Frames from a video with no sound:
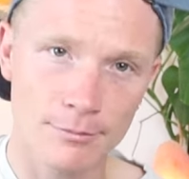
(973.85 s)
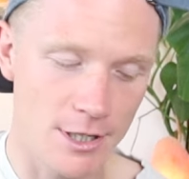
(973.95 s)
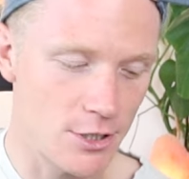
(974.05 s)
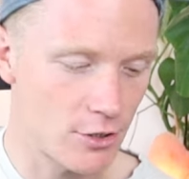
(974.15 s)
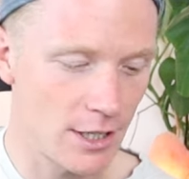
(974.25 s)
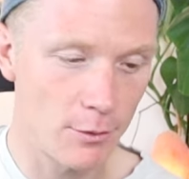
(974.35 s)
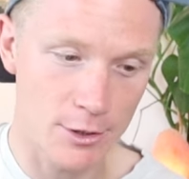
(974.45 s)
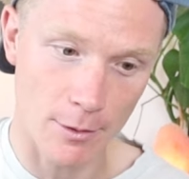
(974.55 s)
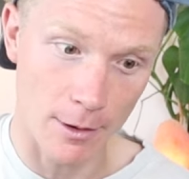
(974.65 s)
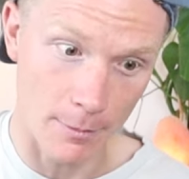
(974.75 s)
B string,
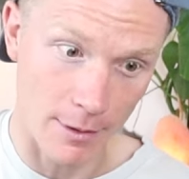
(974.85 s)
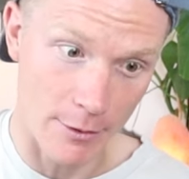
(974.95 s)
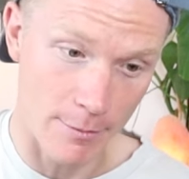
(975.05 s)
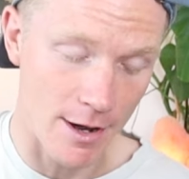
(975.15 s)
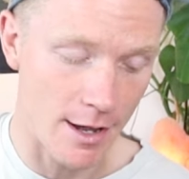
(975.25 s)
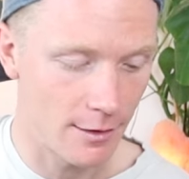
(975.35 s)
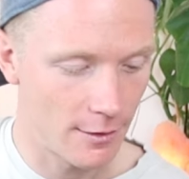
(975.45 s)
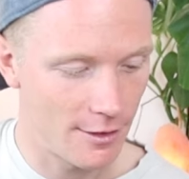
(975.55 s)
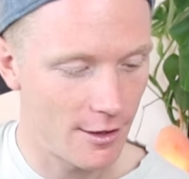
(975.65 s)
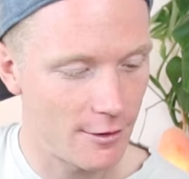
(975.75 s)
which we're going to play with my
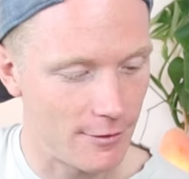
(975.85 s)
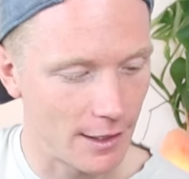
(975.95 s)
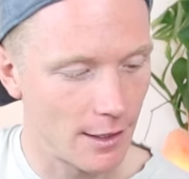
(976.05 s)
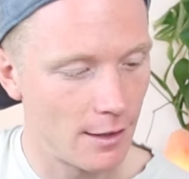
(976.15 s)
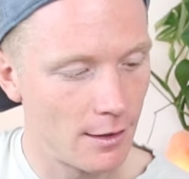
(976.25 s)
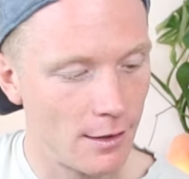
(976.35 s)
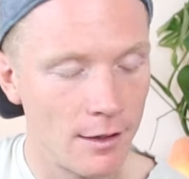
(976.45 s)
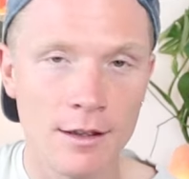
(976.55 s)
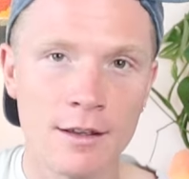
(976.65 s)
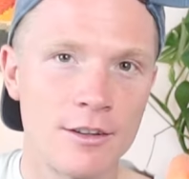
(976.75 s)
3rd finger,
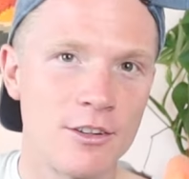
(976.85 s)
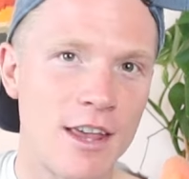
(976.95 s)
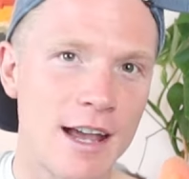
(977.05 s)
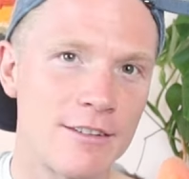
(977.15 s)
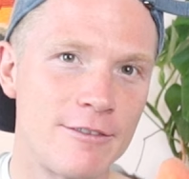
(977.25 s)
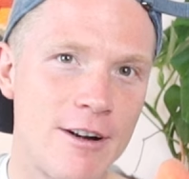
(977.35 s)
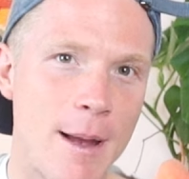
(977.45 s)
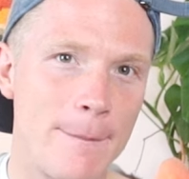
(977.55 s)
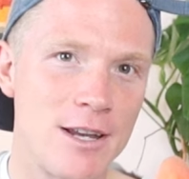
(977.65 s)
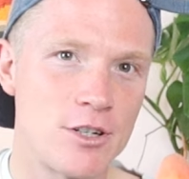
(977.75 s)
2nd
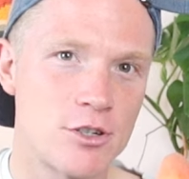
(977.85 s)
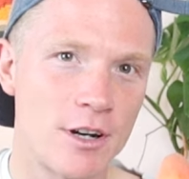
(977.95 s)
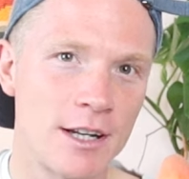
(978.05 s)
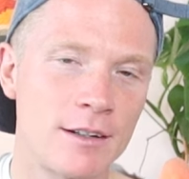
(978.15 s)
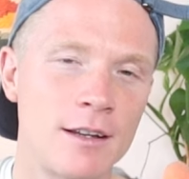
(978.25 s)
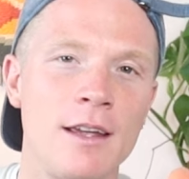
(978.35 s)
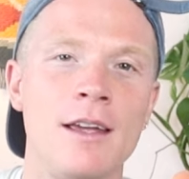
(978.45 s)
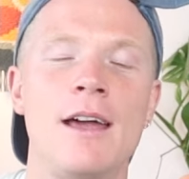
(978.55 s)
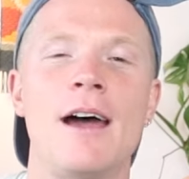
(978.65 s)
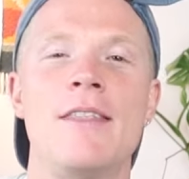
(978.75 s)
fret B string,
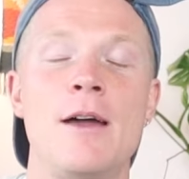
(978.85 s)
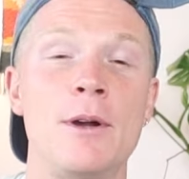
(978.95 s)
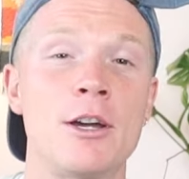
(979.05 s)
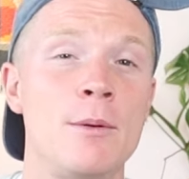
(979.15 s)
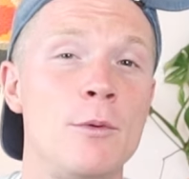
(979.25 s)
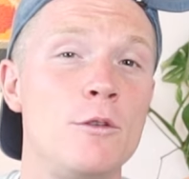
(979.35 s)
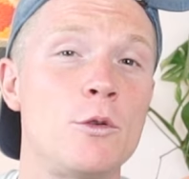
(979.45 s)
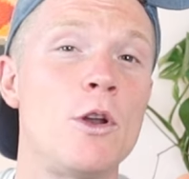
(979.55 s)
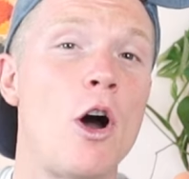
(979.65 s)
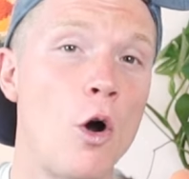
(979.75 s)
and then we're going to move
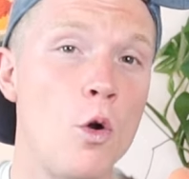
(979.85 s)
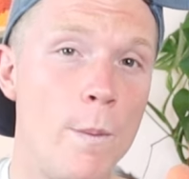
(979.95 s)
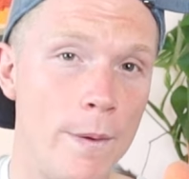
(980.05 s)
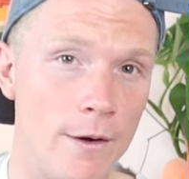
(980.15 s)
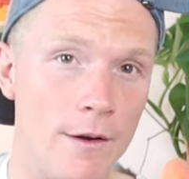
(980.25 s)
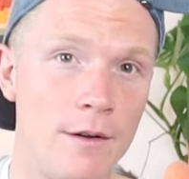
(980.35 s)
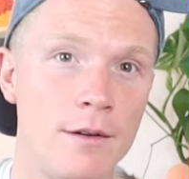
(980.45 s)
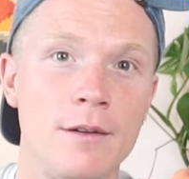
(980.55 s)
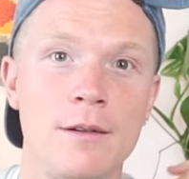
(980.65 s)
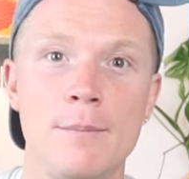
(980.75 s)
to an open
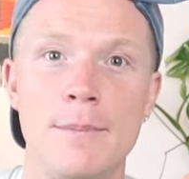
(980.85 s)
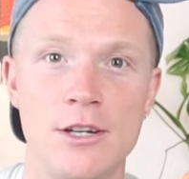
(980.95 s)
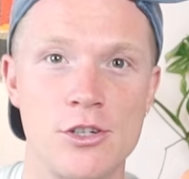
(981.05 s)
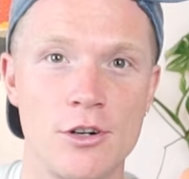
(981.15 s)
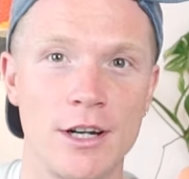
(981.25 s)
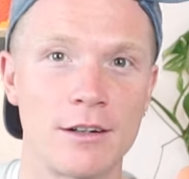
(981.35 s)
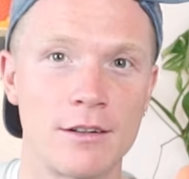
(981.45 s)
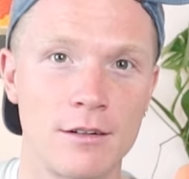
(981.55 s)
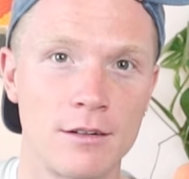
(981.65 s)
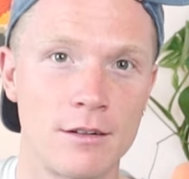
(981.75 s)
B string.
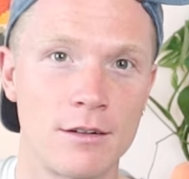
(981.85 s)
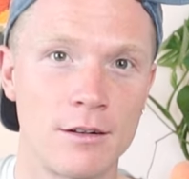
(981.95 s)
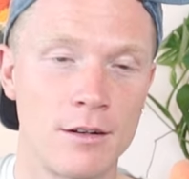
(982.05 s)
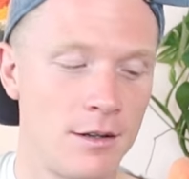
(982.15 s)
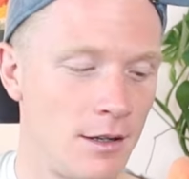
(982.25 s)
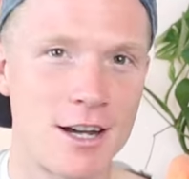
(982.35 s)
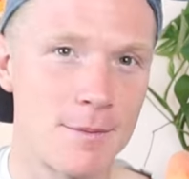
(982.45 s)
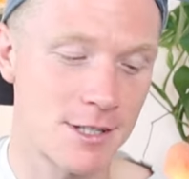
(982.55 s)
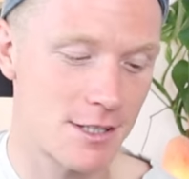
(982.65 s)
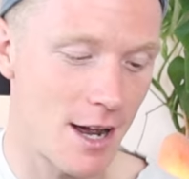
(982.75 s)
And that gives us
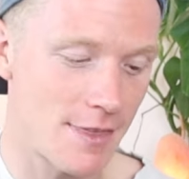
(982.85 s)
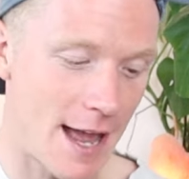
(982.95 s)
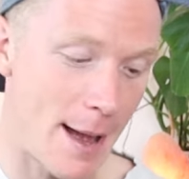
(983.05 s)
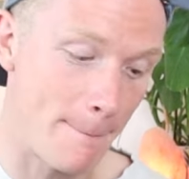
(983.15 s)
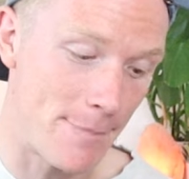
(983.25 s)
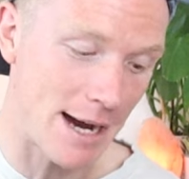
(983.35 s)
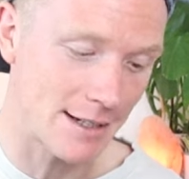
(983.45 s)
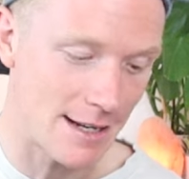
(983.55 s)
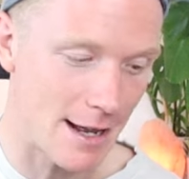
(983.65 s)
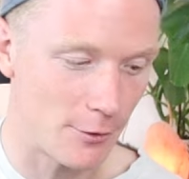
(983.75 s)
time to slide the hand
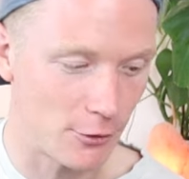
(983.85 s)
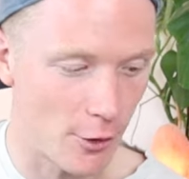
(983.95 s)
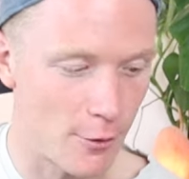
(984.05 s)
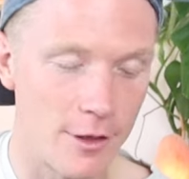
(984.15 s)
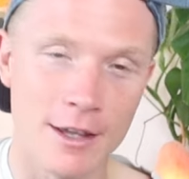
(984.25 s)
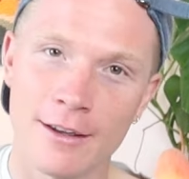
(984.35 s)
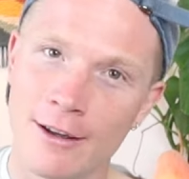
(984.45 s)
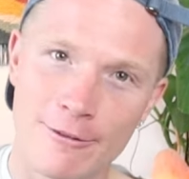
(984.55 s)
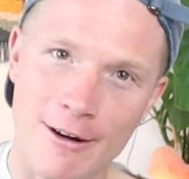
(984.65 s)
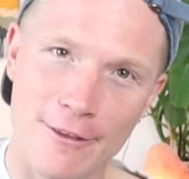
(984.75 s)
back down so the
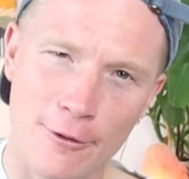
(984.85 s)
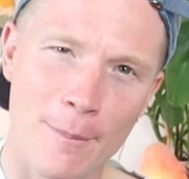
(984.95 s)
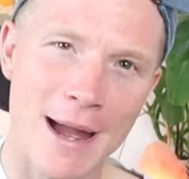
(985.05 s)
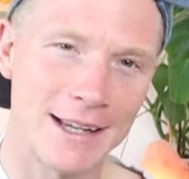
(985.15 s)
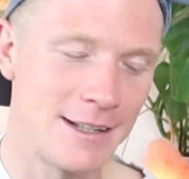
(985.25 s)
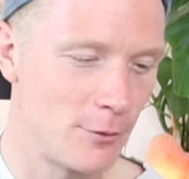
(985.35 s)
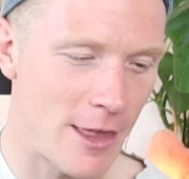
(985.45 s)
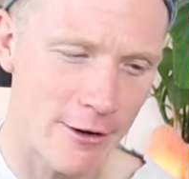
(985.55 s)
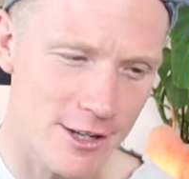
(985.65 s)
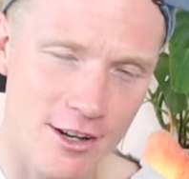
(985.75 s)
frets are back in
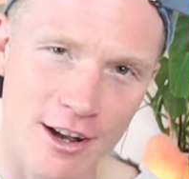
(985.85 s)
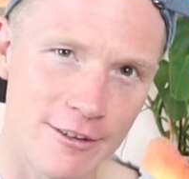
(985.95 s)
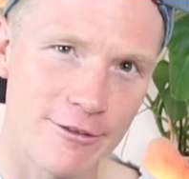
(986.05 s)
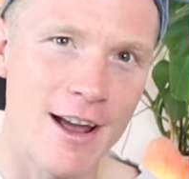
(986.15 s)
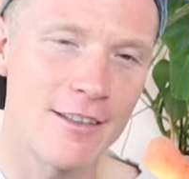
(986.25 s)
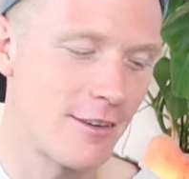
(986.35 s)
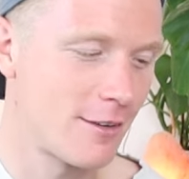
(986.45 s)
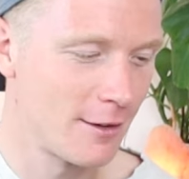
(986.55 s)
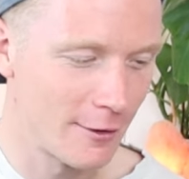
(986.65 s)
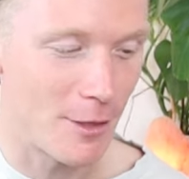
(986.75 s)
their assigned fret.
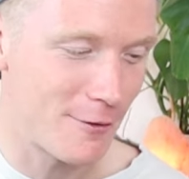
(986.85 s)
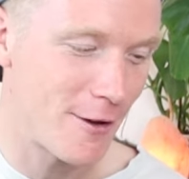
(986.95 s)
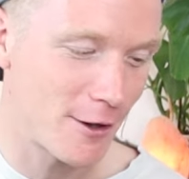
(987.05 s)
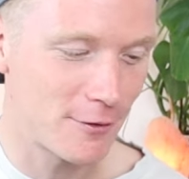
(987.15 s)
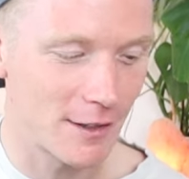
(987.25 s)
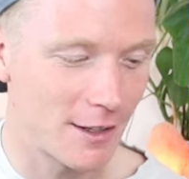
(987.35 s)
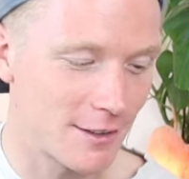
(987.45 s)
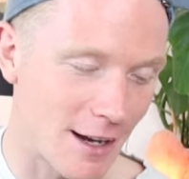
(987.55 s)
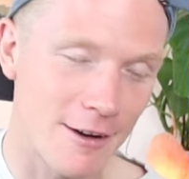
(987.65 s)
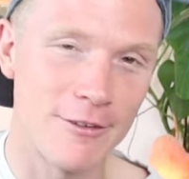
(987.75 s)
1st fret with the 1st finger,
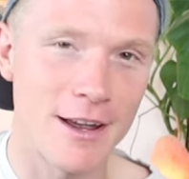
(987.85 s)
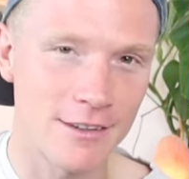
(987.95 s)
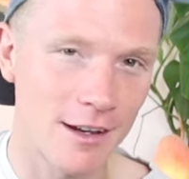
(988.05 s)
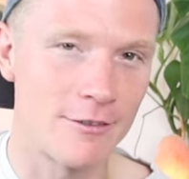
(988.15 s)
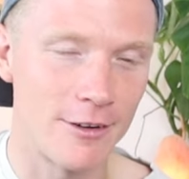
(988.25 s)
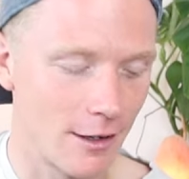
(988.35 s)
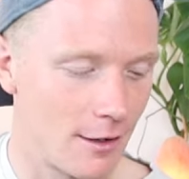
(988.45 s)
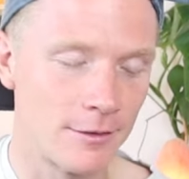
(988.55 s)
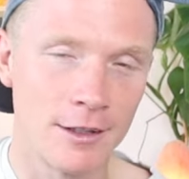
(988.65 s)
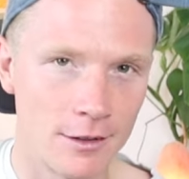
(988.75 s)
2nd fret, 2nd
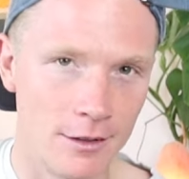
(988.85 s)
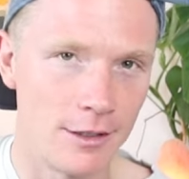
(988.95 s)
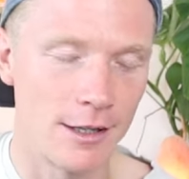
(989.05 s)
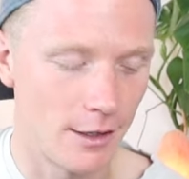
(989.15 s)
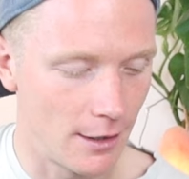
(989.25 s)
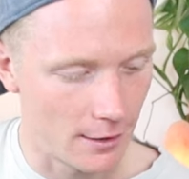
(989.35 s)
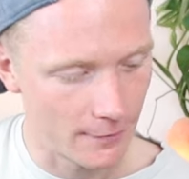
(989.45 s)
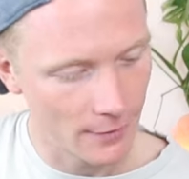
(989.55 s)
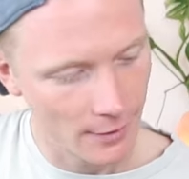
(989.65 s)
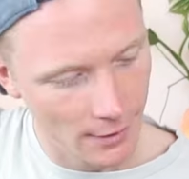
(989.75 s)
finger, you get the idea.
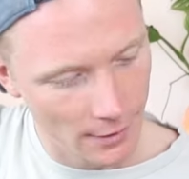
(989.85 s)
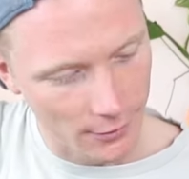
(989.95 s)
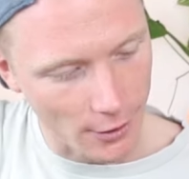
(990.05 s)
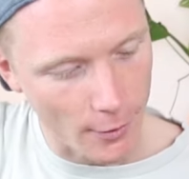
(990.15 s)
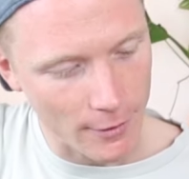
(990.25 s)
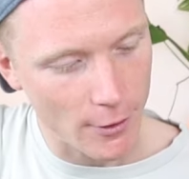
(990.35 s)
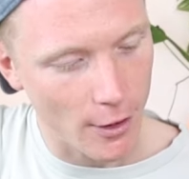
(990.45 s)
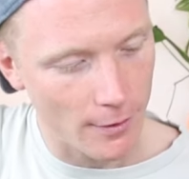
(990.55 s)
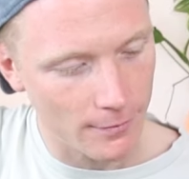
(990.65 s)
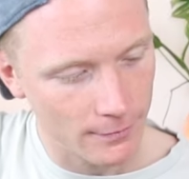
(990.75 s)
So we've
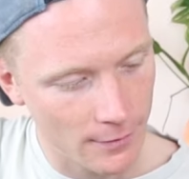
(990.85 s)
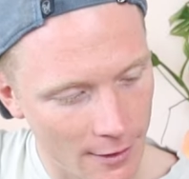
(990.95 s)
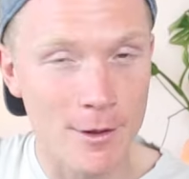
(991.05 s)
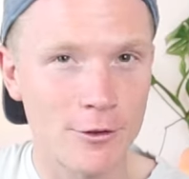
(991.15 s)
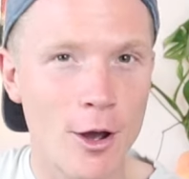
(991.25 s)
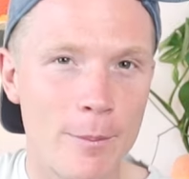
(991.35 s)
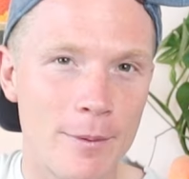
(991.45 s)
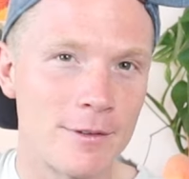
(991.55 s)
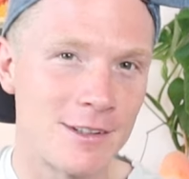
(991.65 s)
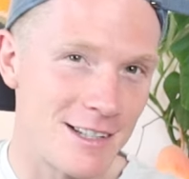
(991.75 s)
got, so from the
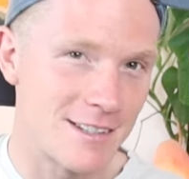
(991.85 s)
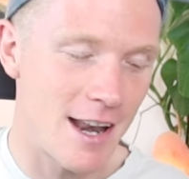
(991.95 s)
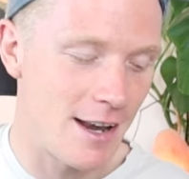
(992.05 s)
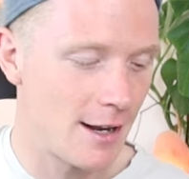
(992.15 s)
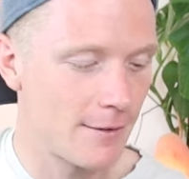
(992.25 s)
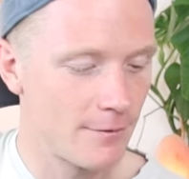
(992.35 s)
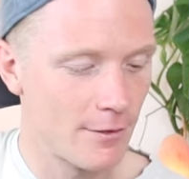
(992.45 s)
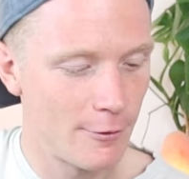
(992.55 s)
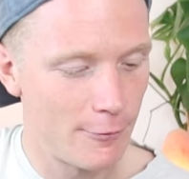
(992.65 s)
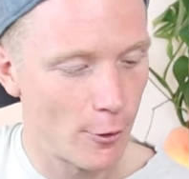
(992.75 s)
top, descending,
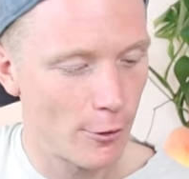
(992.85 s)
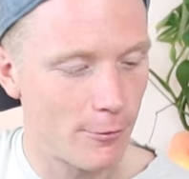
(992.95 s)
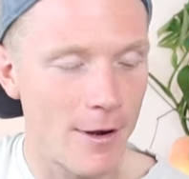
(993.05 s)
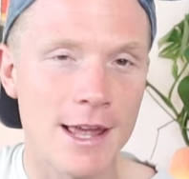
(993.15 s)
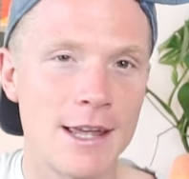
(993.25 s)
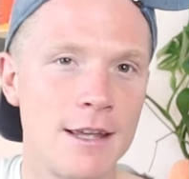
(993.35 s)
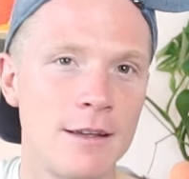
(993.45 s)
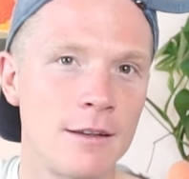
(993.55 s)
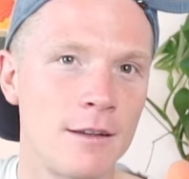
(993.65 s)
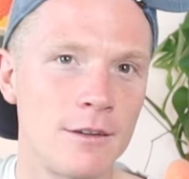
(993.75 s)
4th fret E,
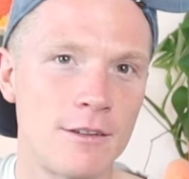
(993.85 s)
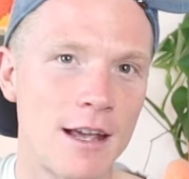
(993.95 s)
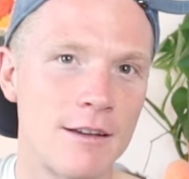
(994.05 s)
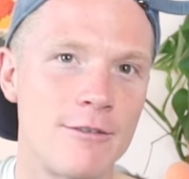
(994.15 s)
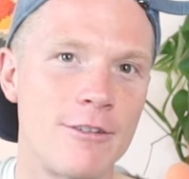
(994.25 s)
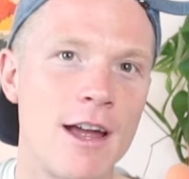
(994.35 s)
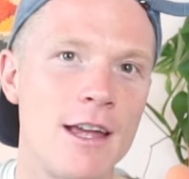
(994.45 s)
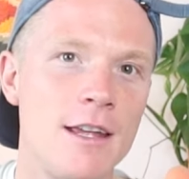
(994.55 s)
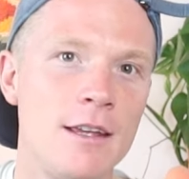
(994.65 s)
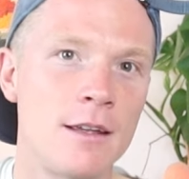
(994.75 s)
2nd fret
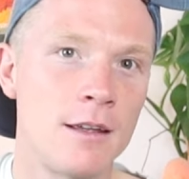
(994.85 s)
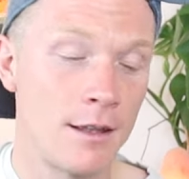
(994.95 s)
E,